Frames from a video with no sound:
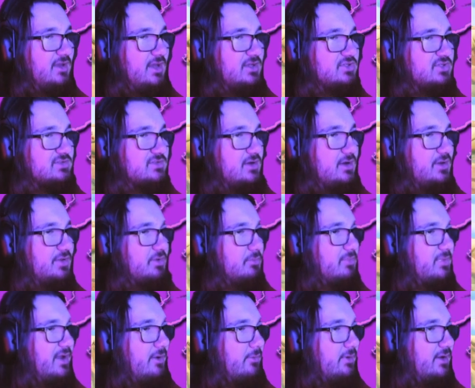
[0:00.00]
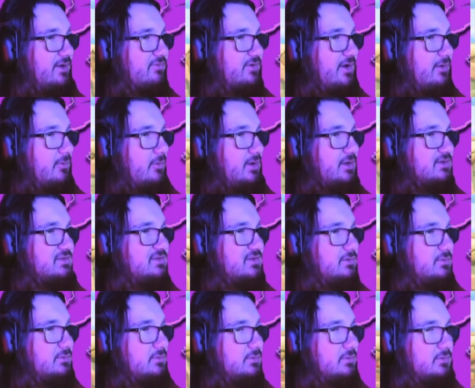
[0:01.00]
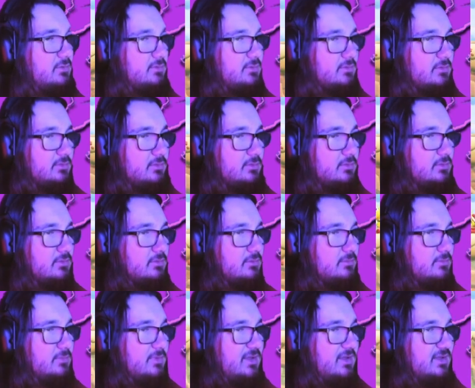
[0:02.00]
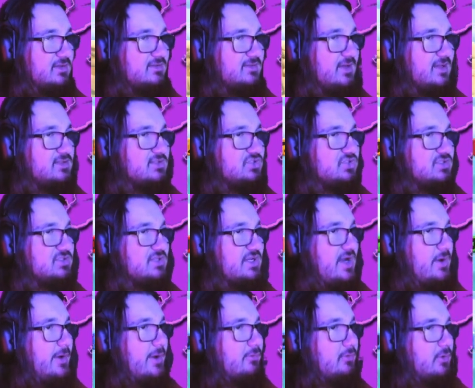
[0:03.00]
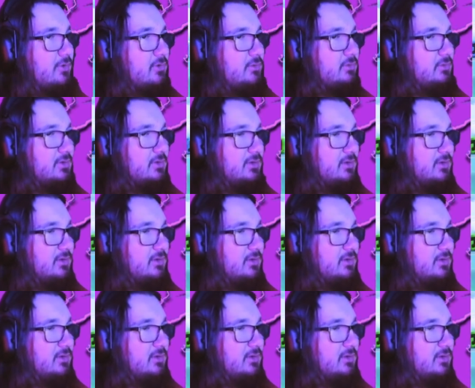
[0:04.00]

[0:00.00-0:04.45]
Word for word: I just call them by whatever I want to because that's just how I roll.